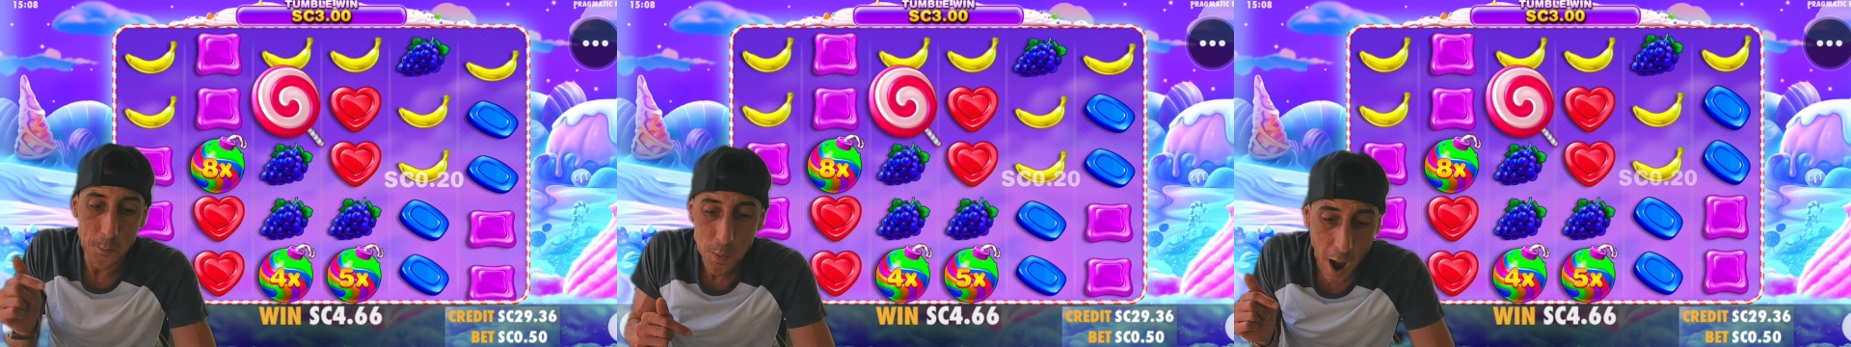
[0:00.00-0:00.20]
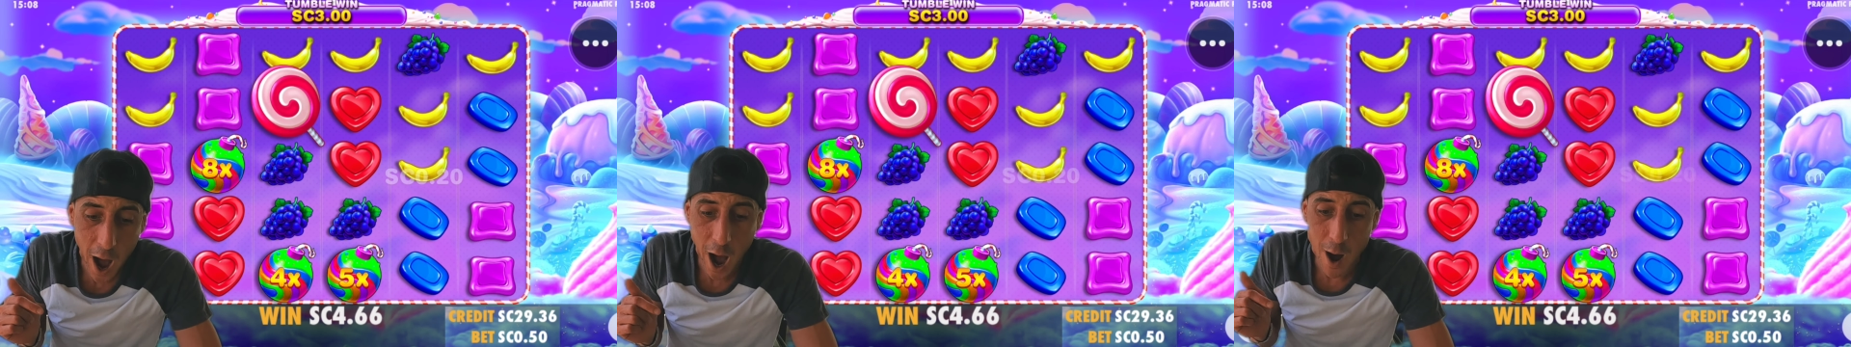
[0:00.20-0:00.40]

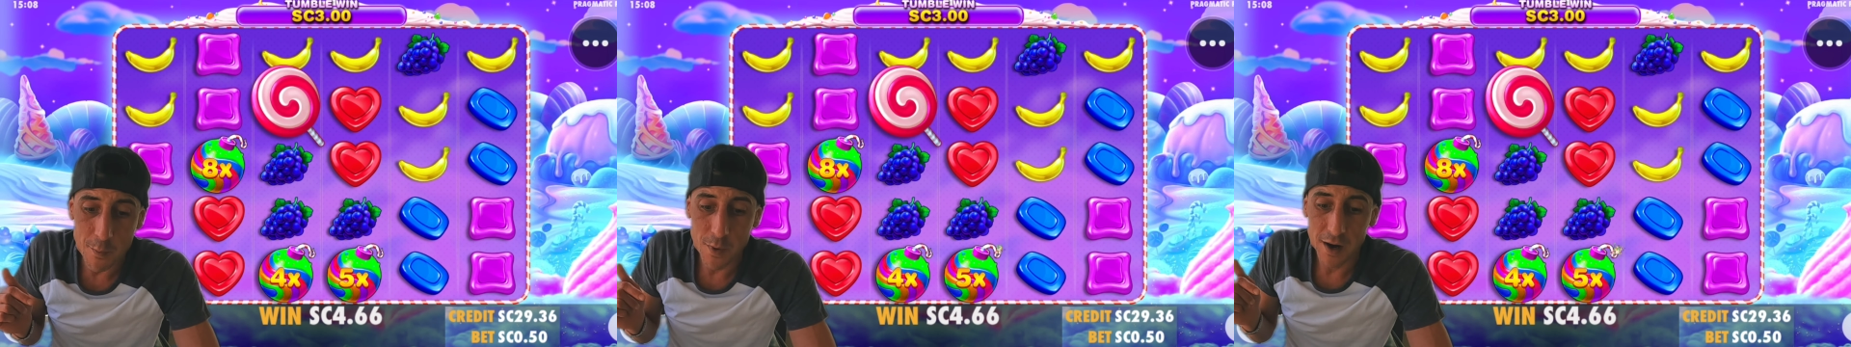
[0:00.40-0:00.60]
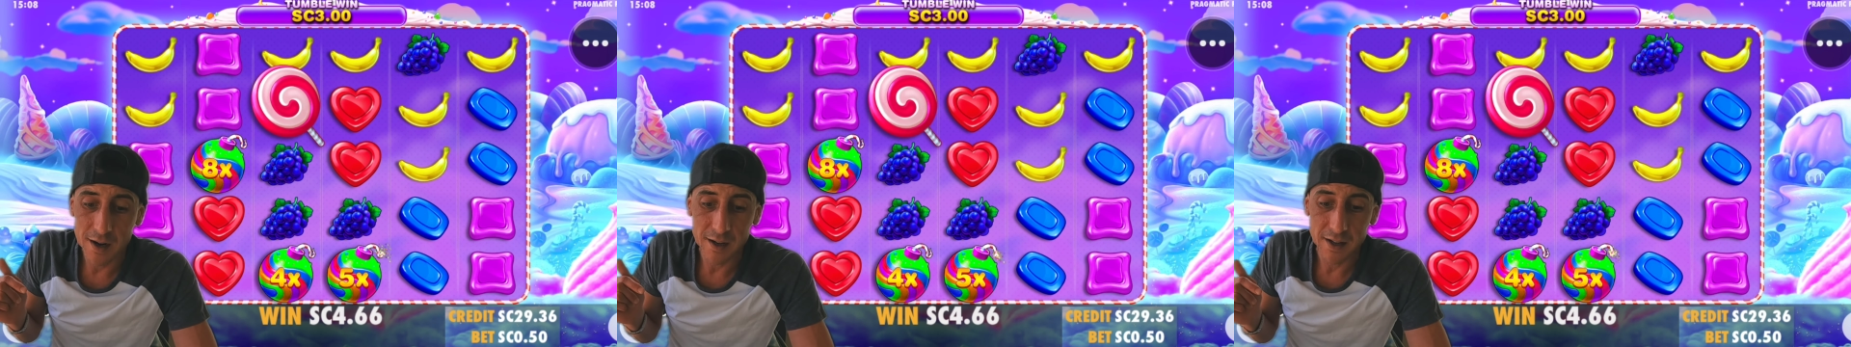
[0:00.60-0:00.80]

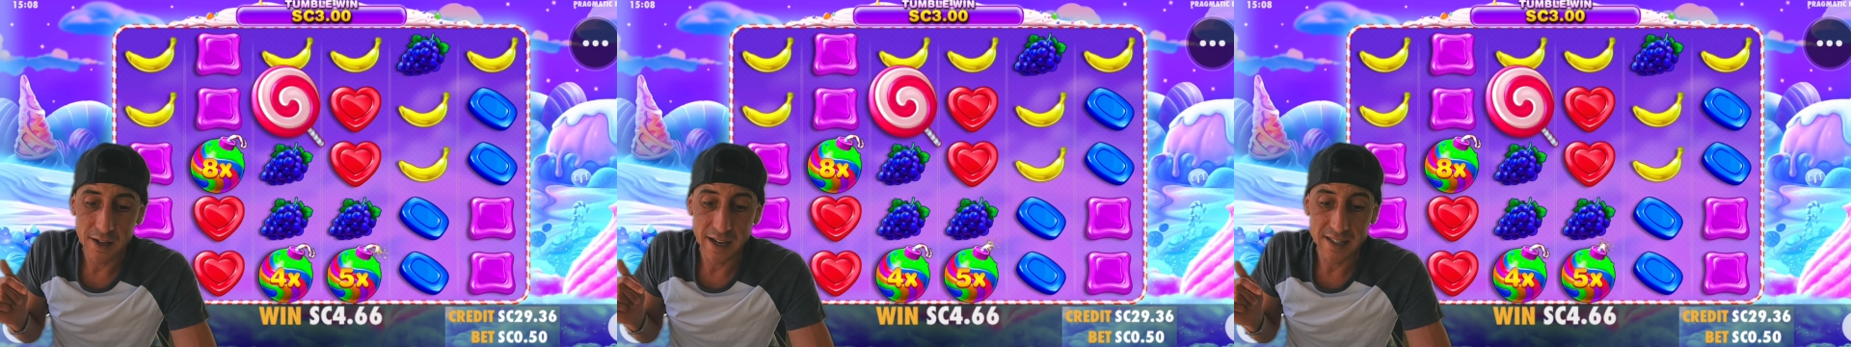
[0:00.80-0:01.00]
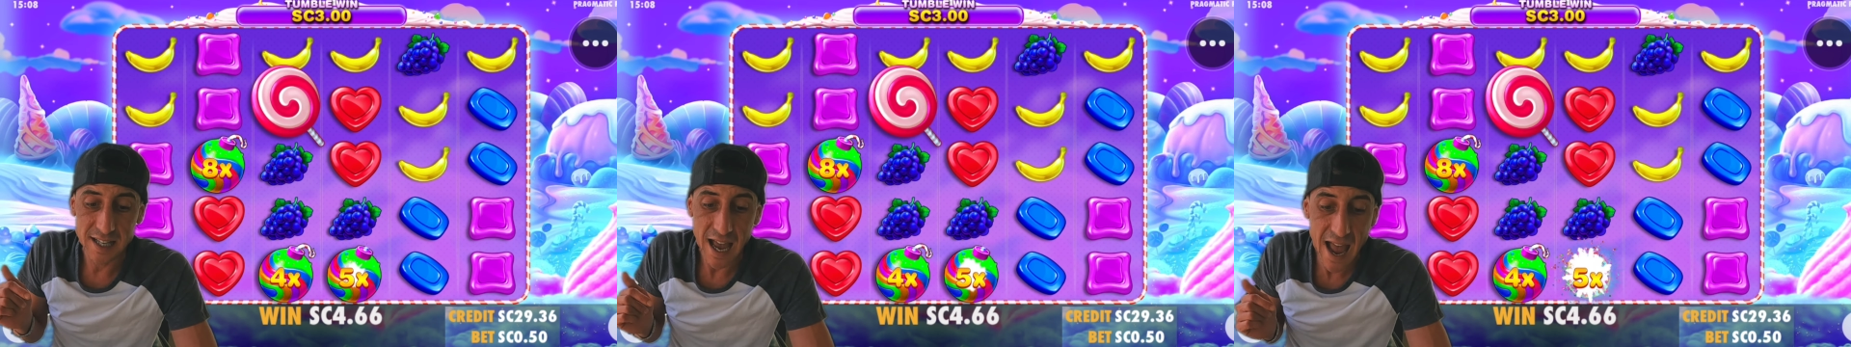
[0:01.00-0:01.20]
Boom!
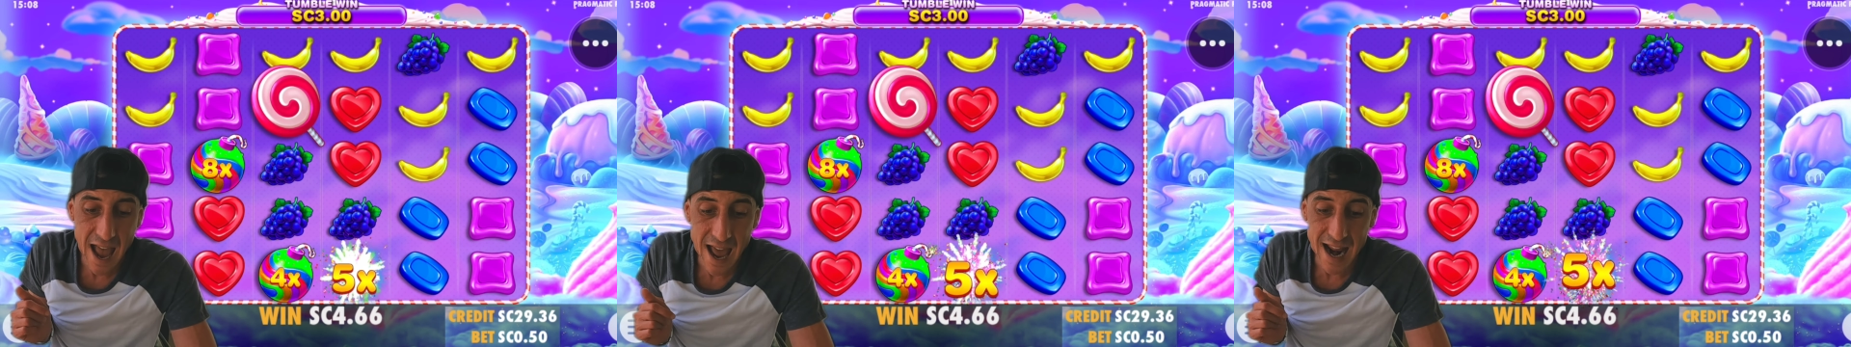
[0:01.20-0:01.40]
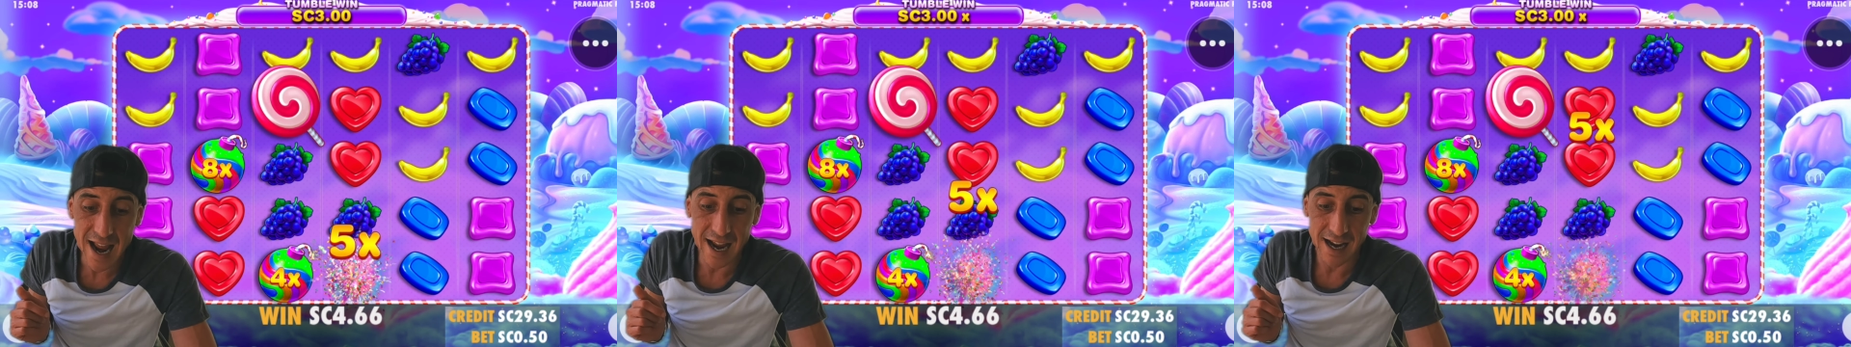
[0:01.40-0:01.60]
It's
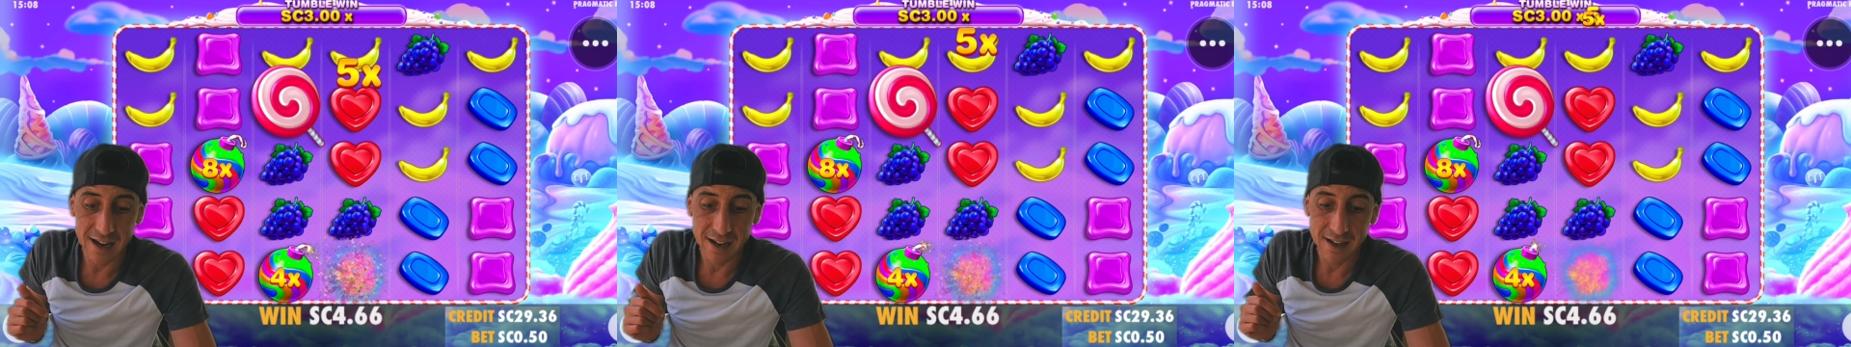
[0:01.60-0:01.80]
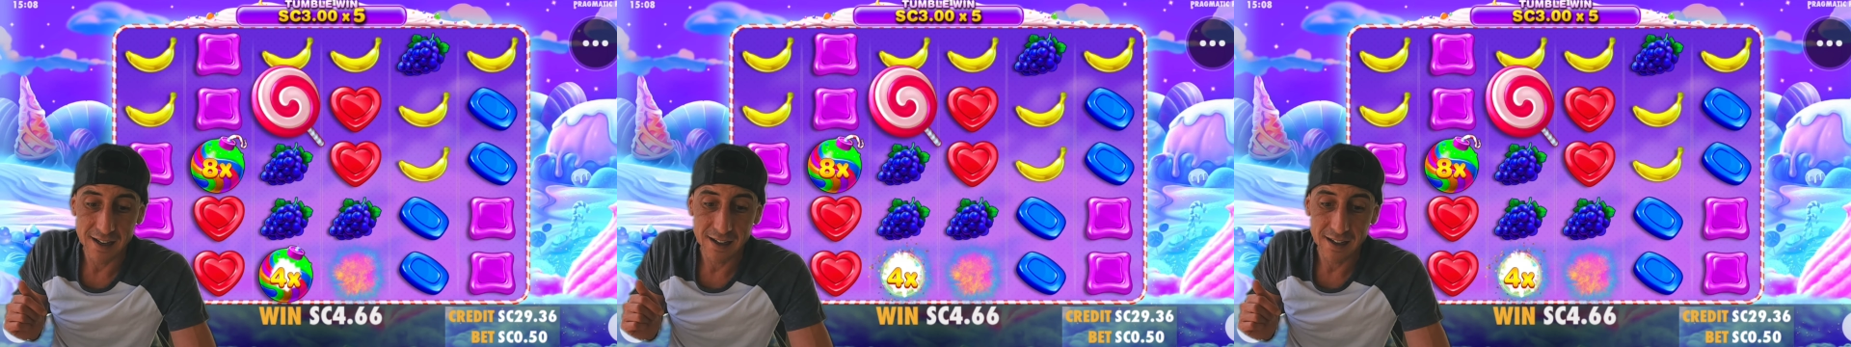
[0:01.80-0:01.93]
hitting!